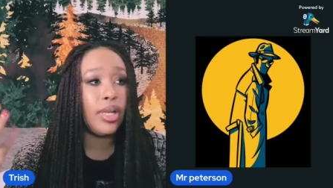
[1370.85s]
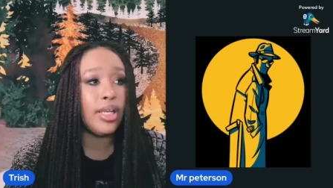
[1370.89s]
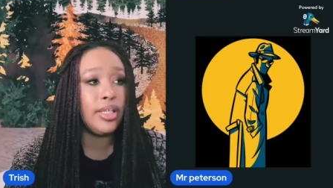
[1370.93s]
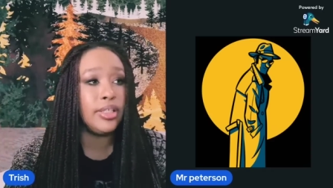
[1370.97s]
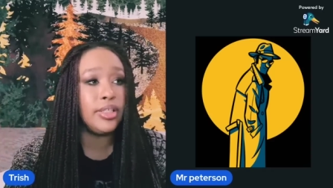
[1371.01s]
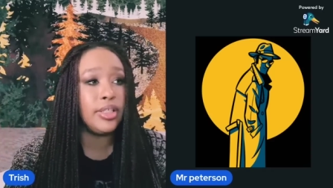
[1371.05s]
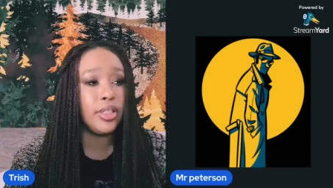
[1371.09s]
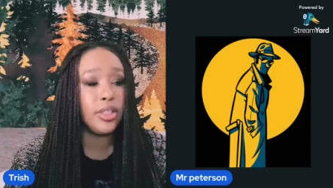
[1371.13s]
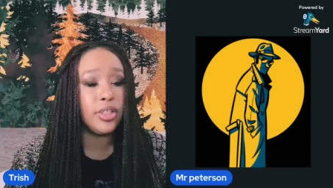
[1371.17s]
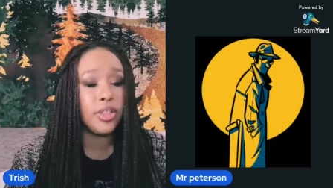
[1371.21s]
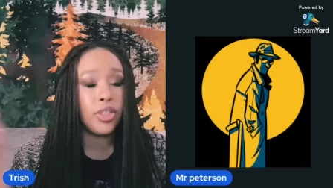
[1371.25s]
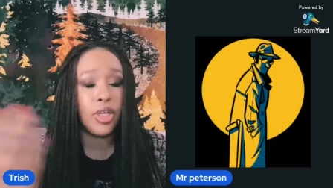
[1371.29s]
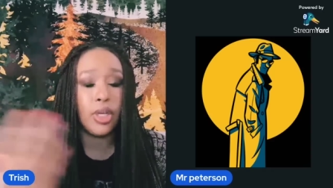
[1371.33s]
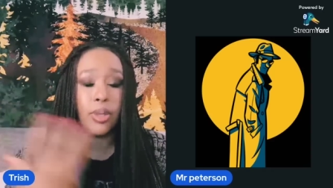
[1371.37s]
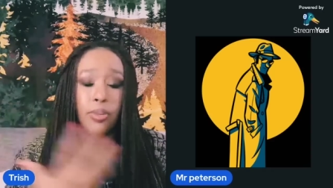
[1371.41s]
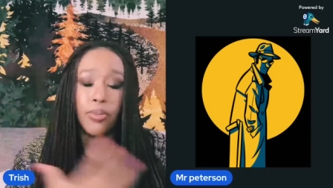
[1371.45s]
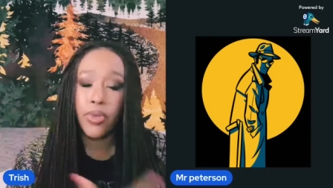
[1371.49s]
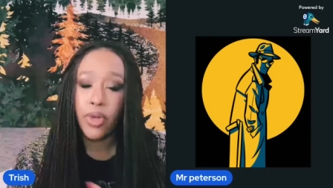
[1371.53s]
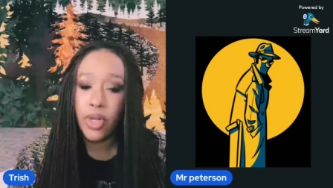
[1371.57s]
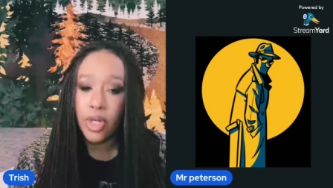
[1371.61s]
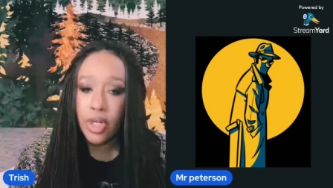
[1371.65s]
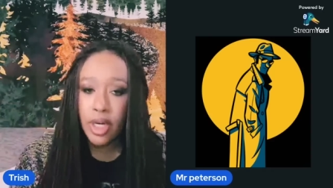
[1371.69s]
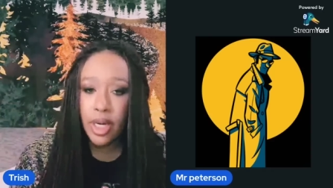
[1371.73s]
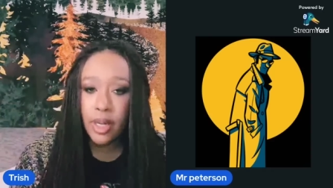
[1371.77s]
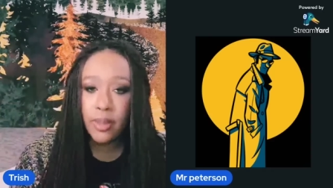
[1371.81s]
Is there certain
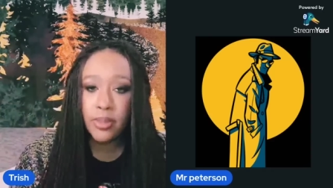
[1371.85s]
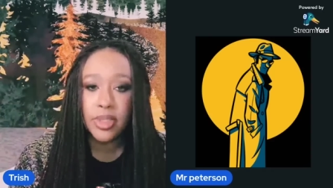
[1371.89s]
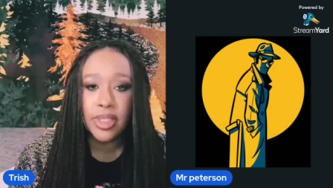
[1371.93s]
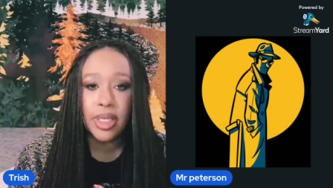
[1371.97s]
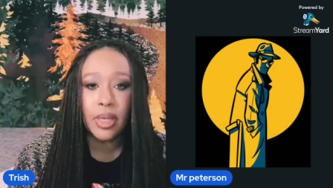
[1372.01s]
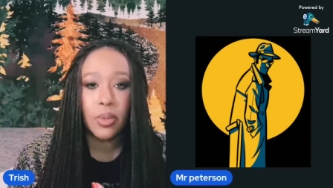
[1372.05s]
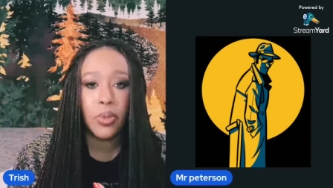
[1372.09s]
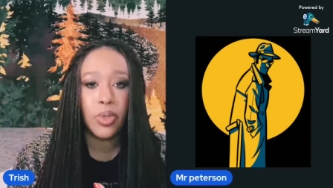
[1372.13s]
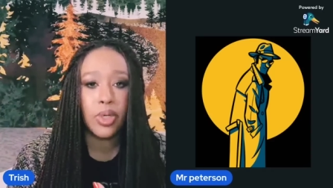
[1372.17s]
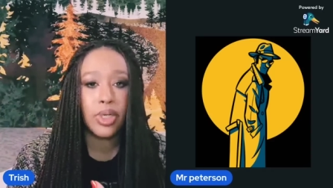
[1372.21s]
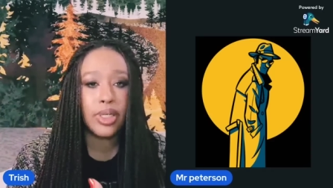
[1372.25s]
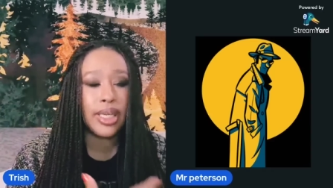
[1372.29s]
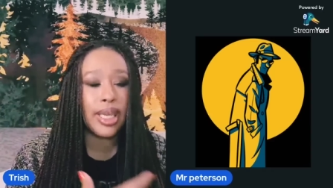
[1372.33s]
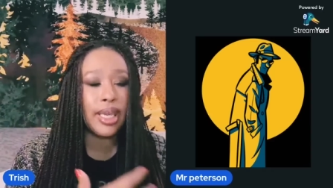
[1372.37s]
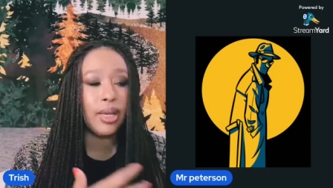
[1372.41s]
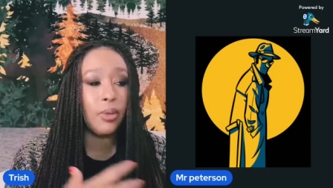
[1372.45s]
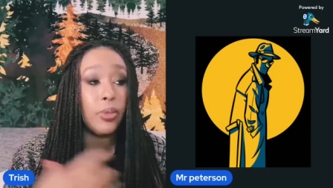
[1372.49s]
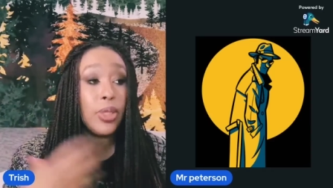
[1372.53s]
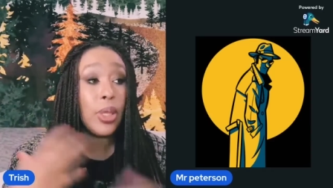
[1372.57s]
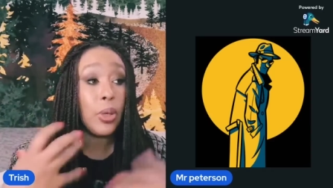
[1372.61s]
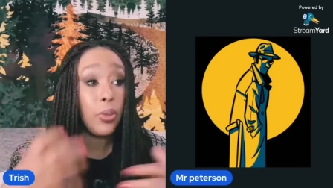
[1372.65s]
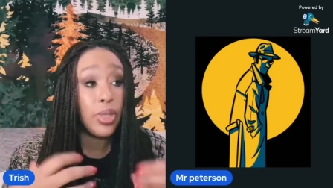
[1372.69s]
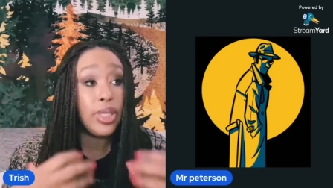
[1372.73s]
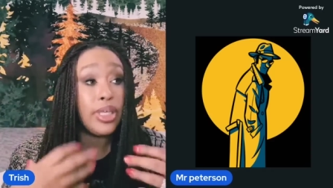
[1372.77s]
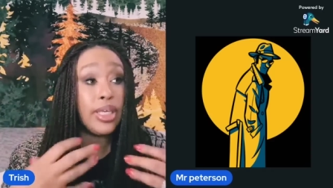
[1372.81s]
programs that we're get
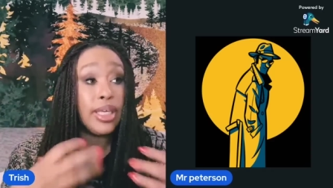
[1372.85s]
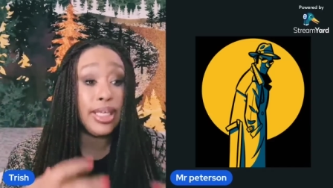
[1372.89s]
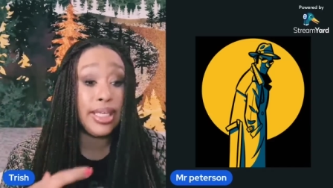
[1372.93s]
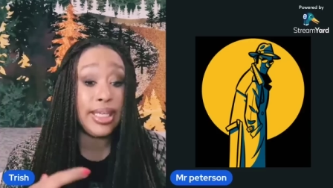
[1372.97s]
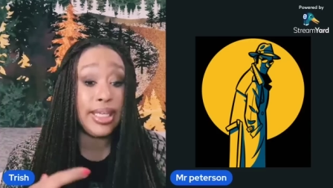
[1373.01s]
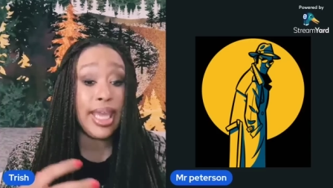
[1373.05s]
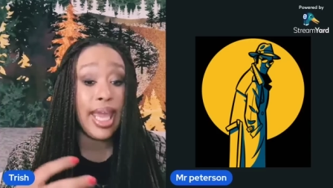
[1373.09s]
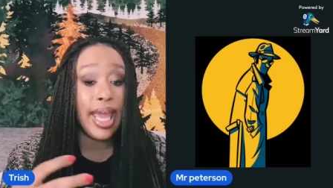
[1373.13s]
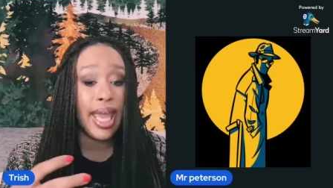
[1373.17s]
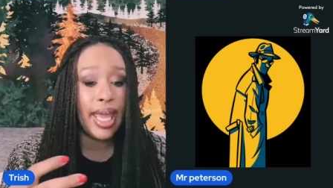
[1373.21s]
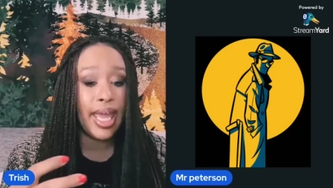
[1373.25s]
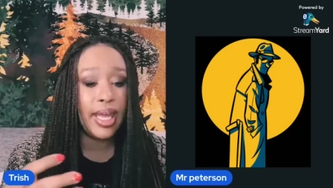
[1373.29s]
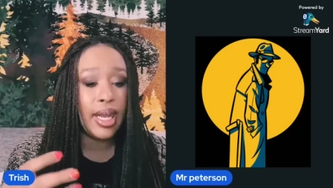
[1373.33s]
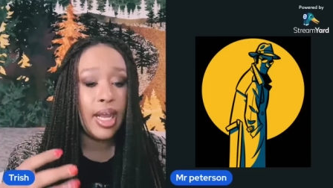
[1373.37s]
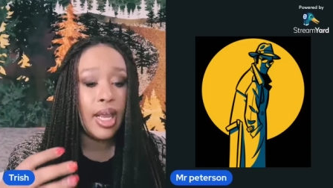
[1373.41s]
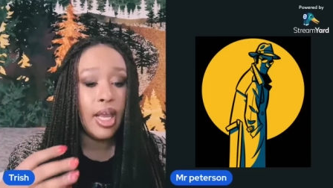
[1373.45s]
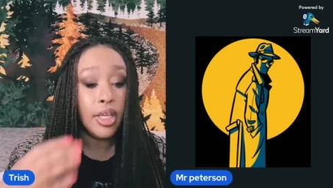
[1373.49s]
that we could get